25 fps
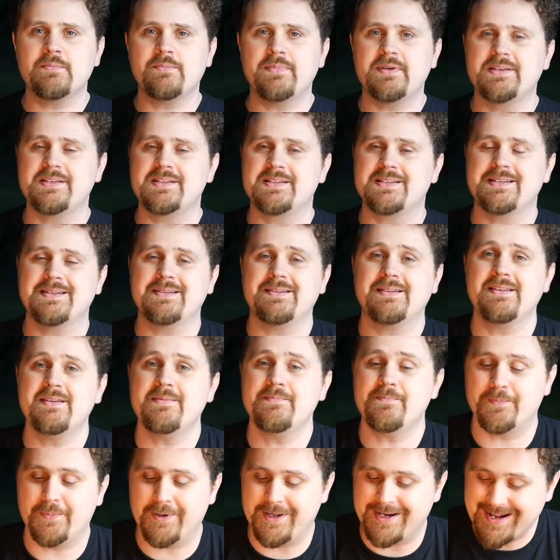be
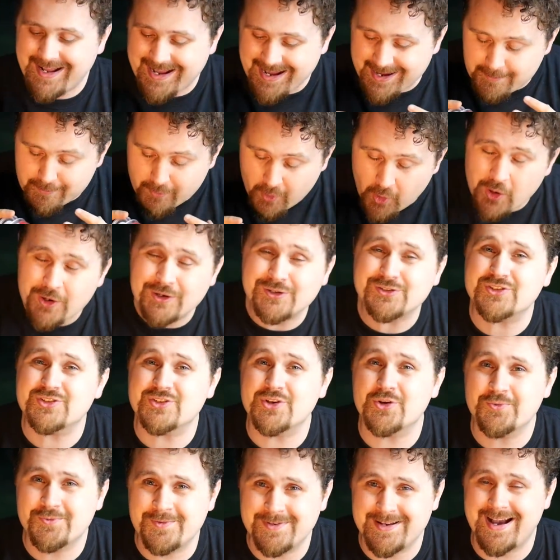silly, but I'm
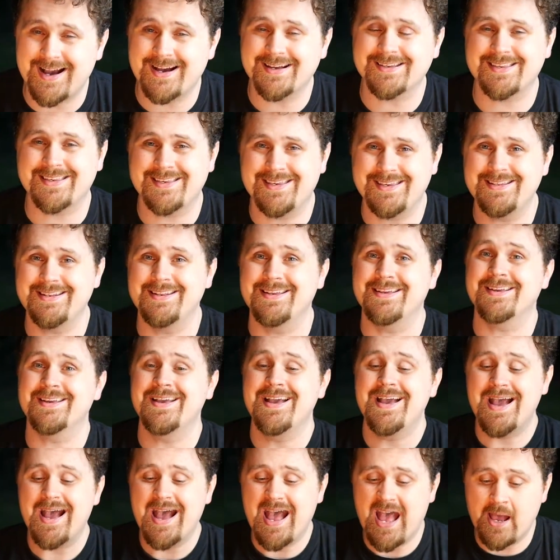also not kidding.
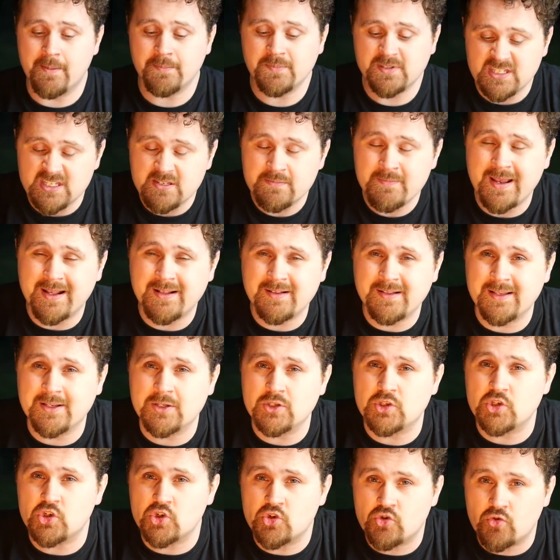I'm smelling
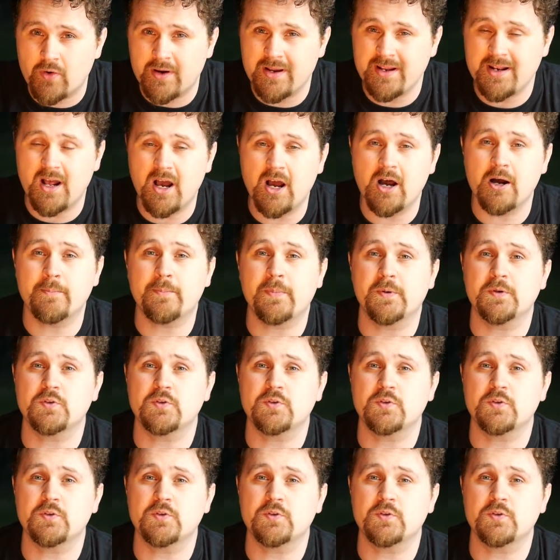straight up